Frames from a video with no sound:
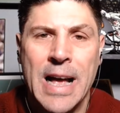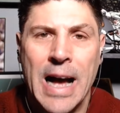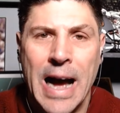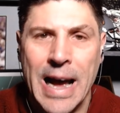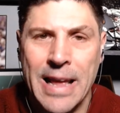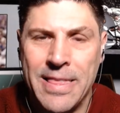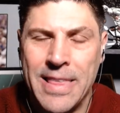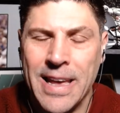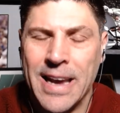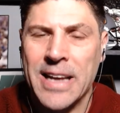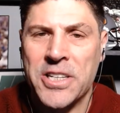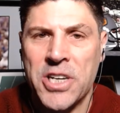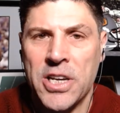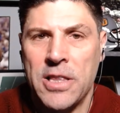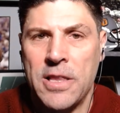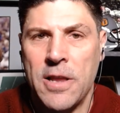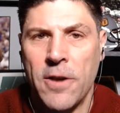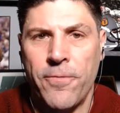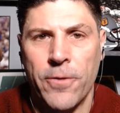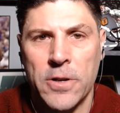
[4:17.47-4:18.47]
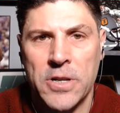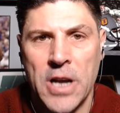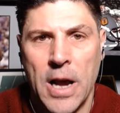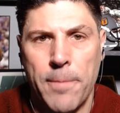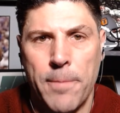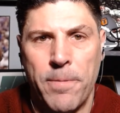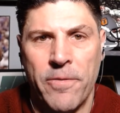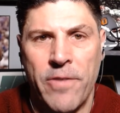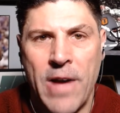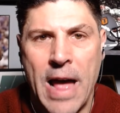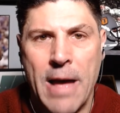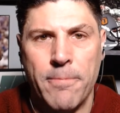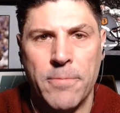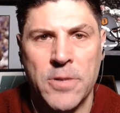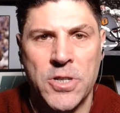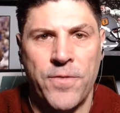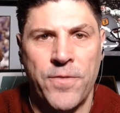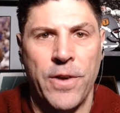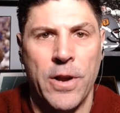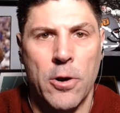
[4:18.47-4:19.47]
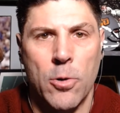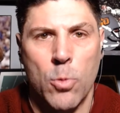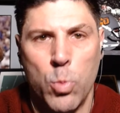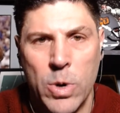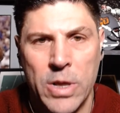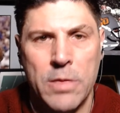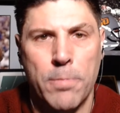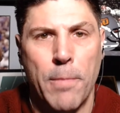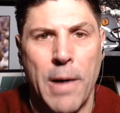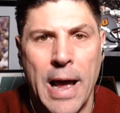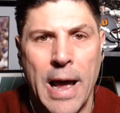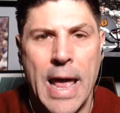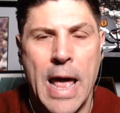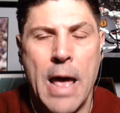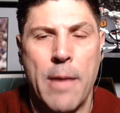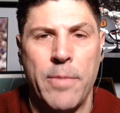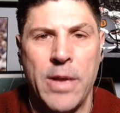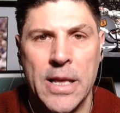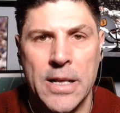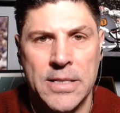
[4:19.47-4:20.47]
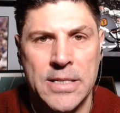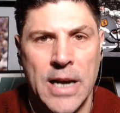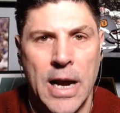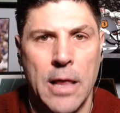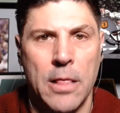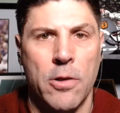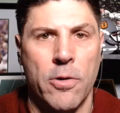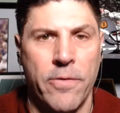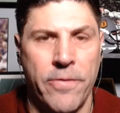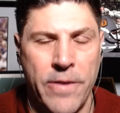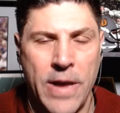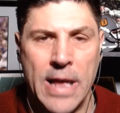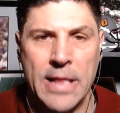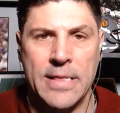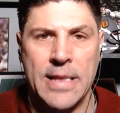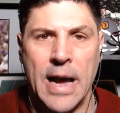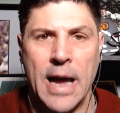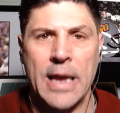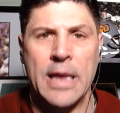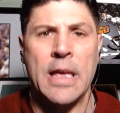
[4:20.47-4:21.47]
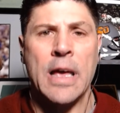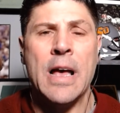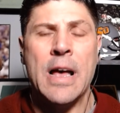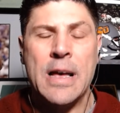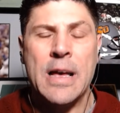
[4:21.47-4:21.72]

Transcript: I think it's a different type of atmosphere with Miami and Tyler Van Dyke.